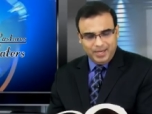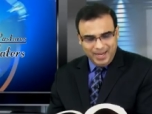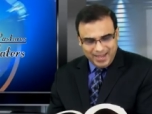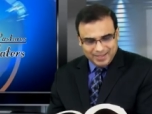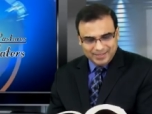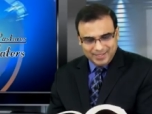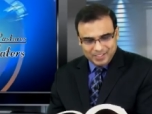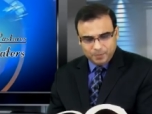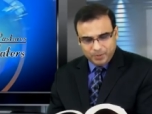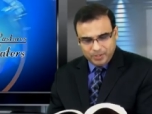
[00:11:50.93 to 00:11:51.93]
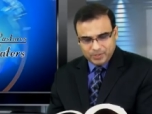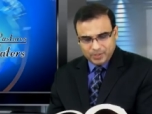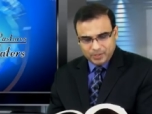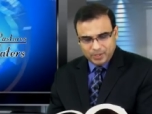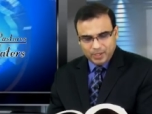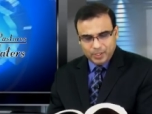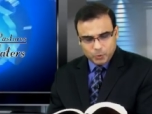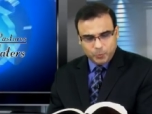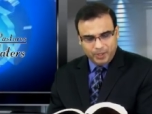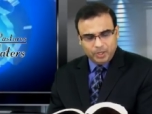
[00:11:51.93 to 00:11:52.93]
Is this person
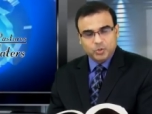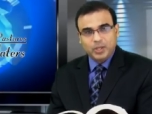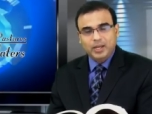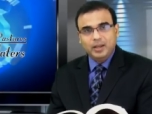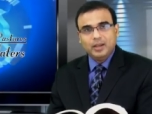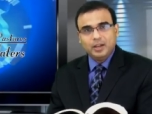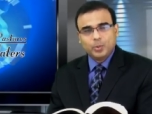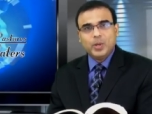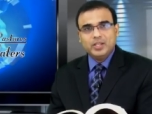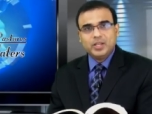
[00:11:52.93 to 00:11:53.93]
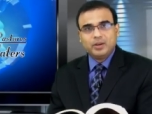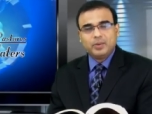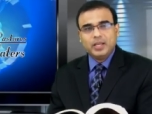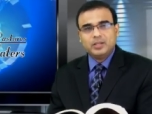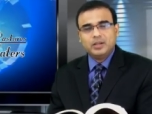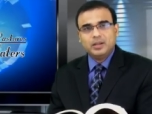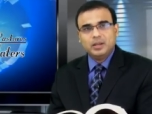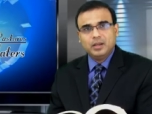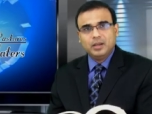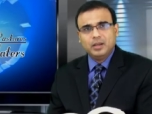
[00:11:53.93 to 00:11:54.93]
spiritually regenerated?
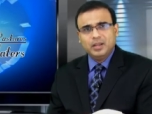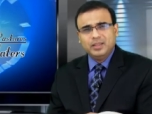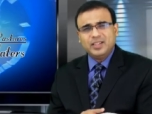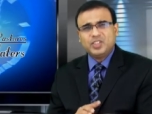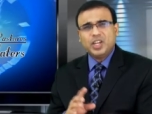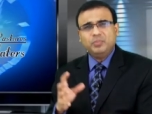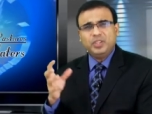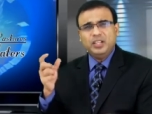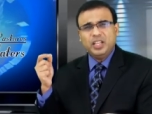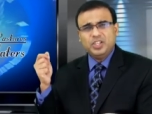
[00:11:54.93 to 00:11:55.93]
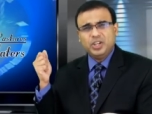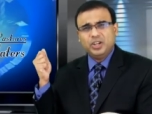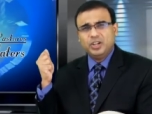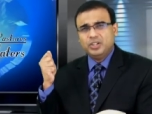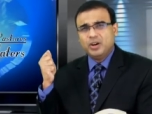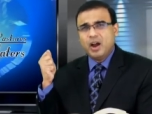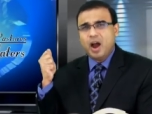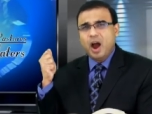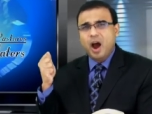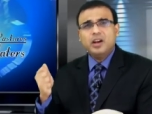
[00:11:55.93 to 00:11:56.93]
That's something that you're going to
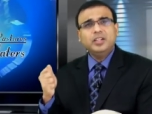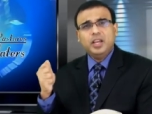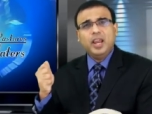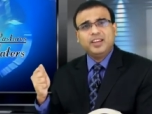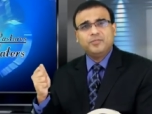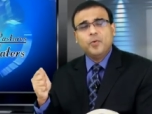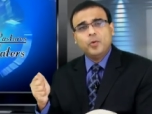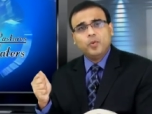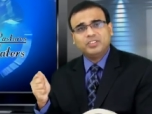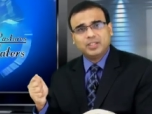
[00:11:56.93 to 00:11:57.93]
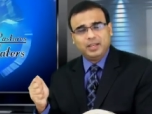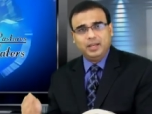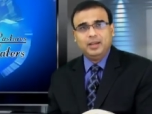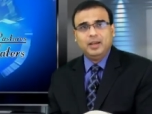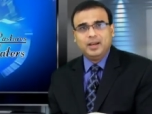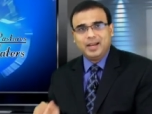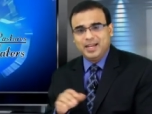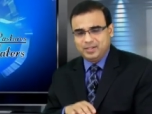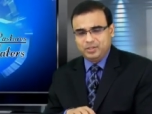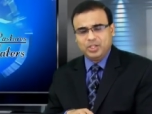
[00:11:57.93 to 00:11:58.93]
unequivocally
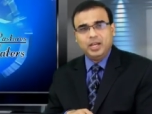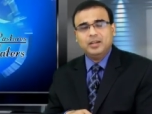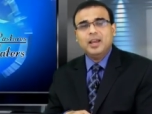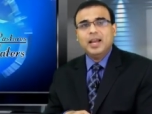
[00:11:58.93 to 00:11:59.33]
ascertain.